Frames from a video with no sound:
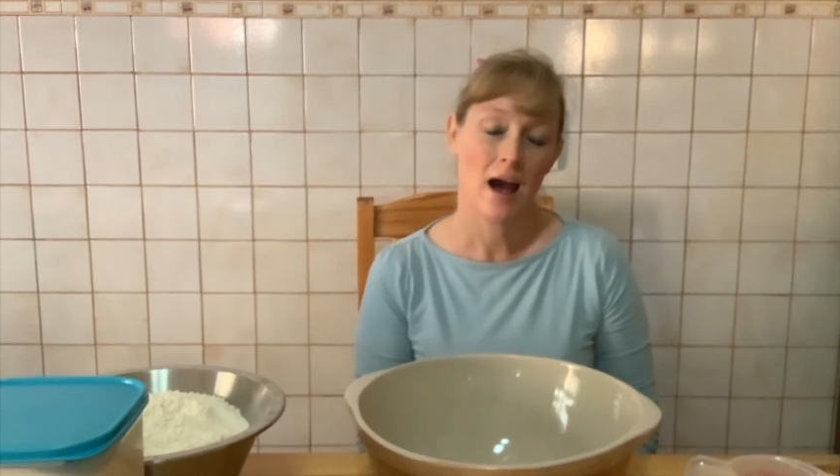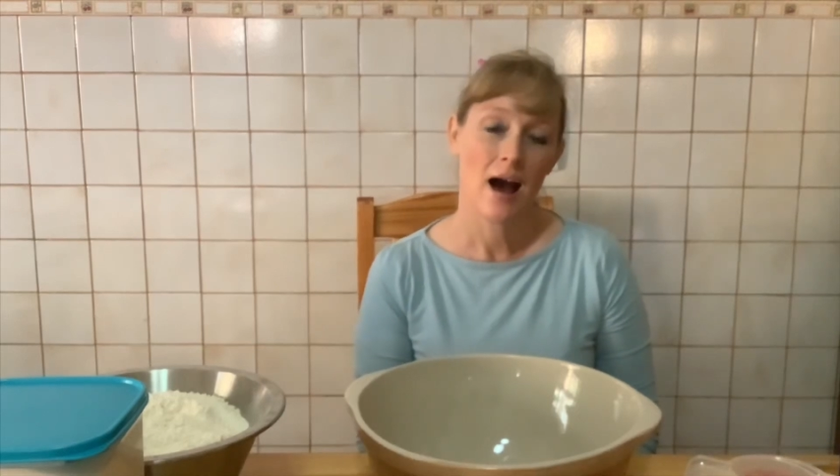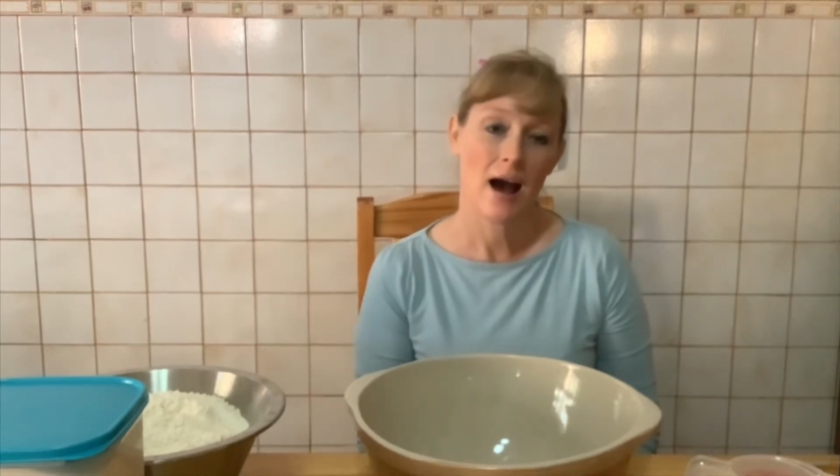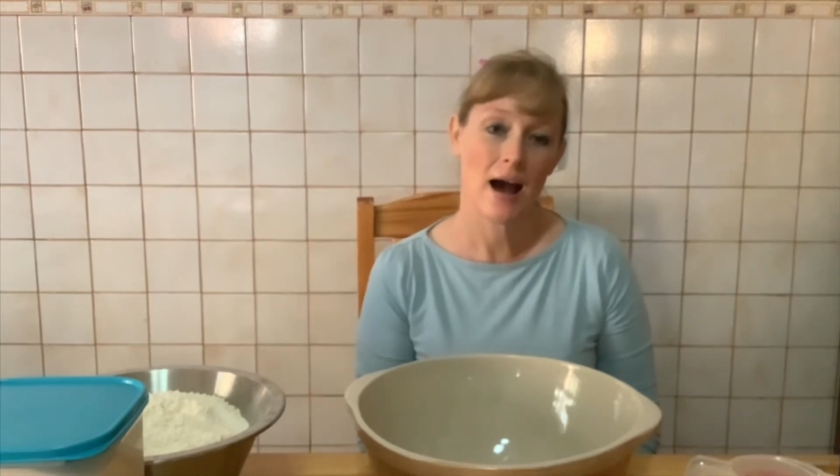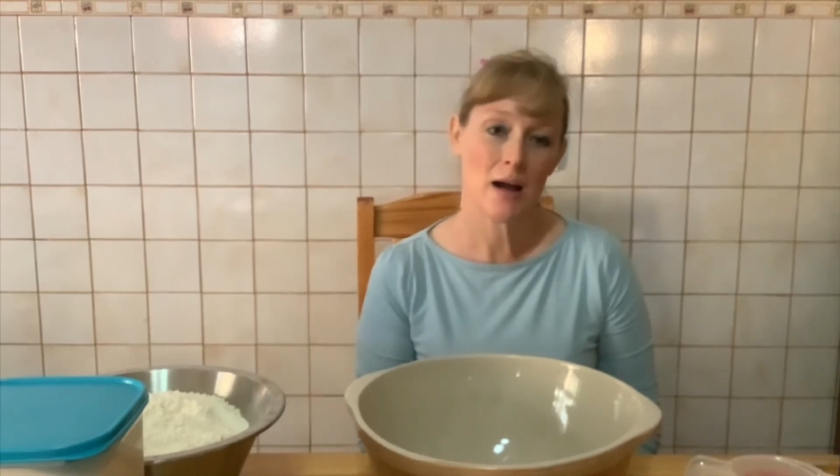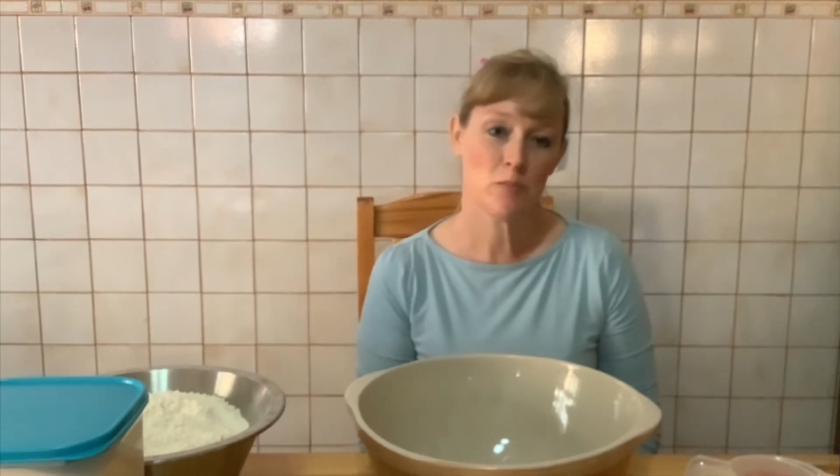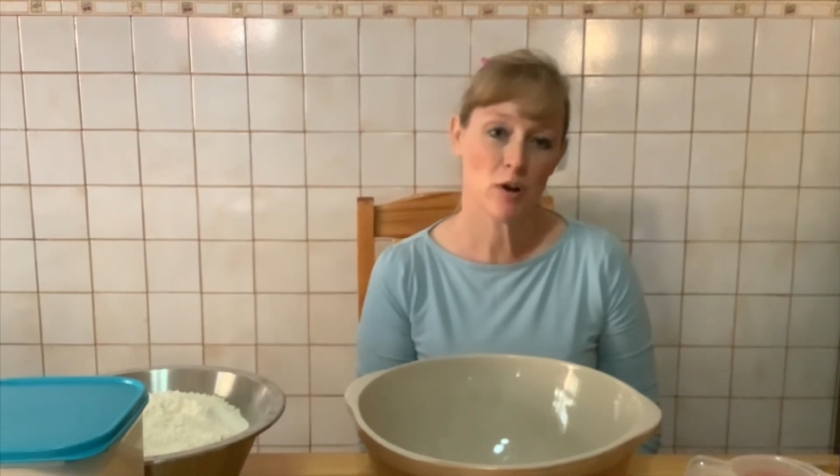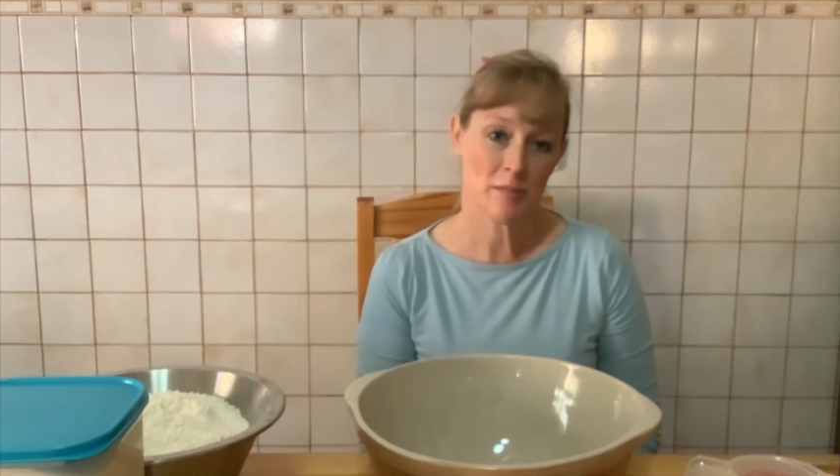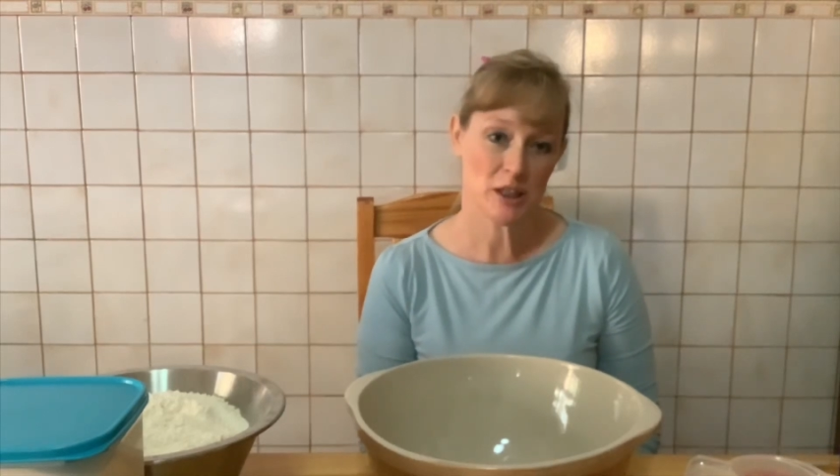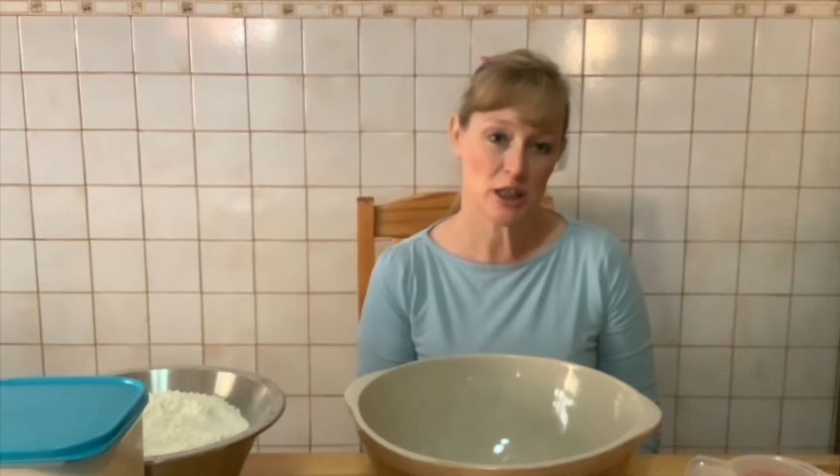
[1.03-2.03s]
I'm
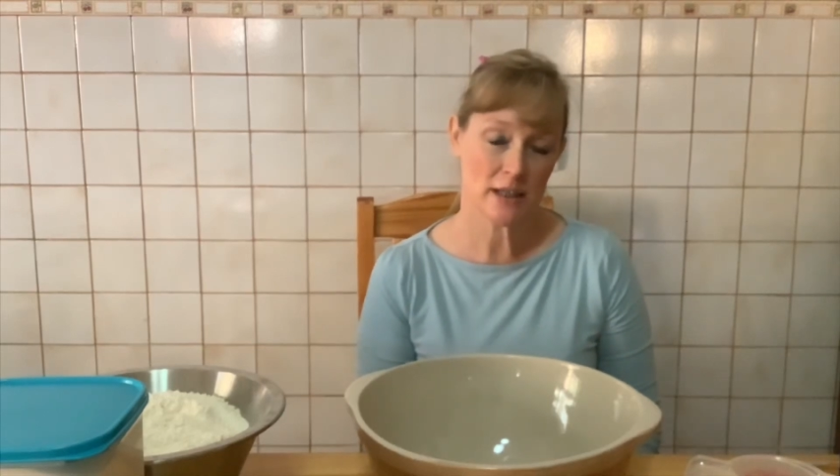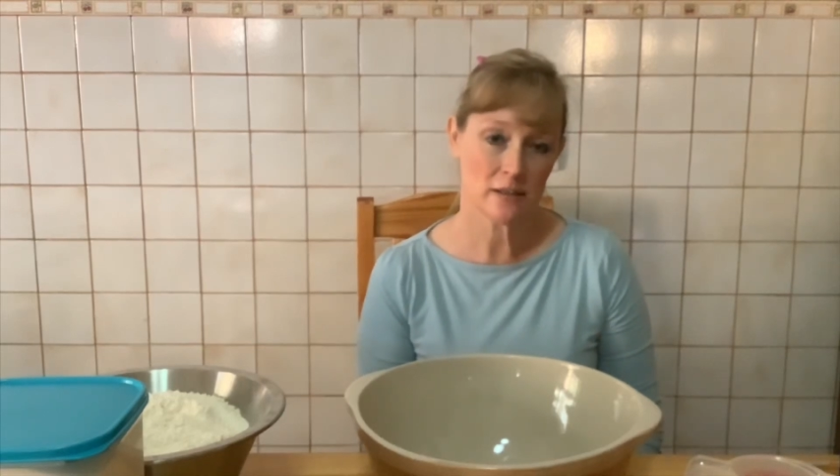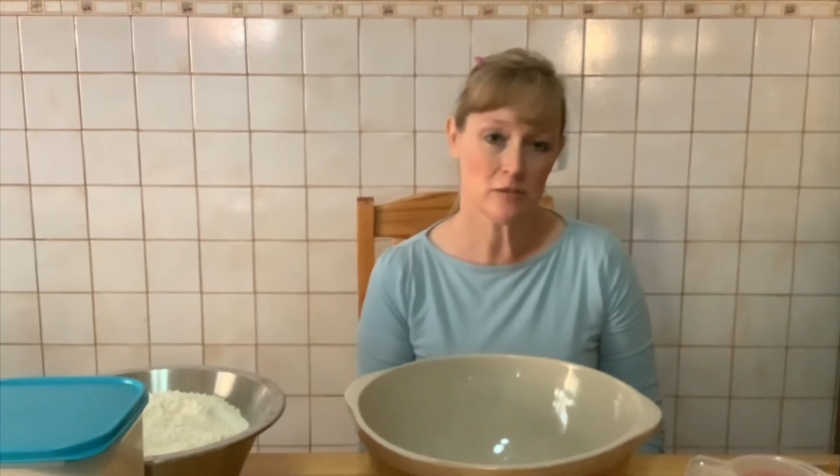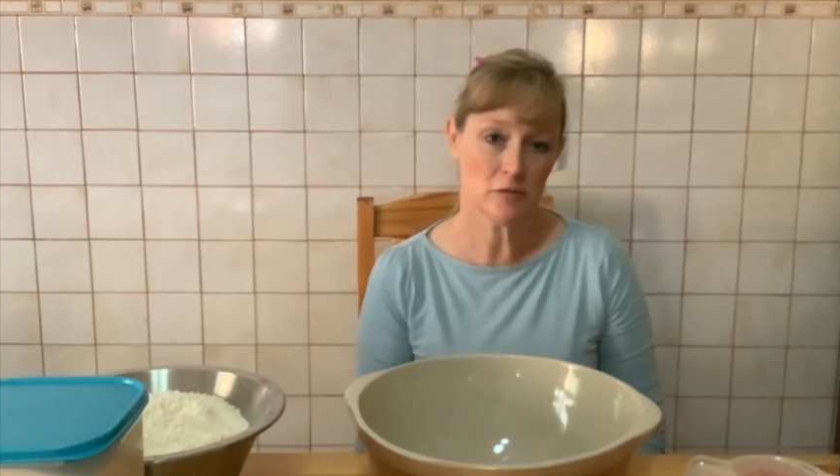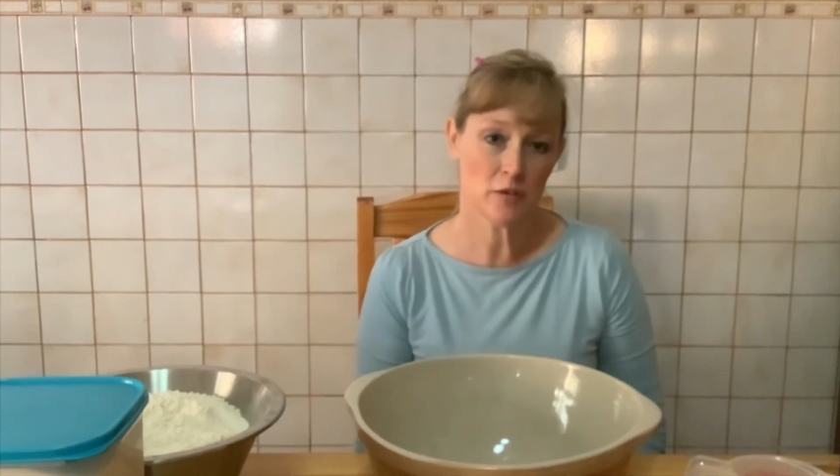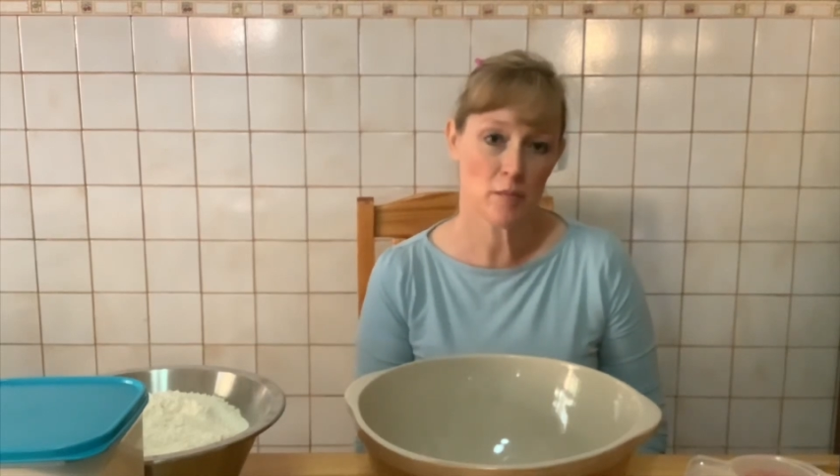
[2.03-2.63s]
Robbie Cheadle from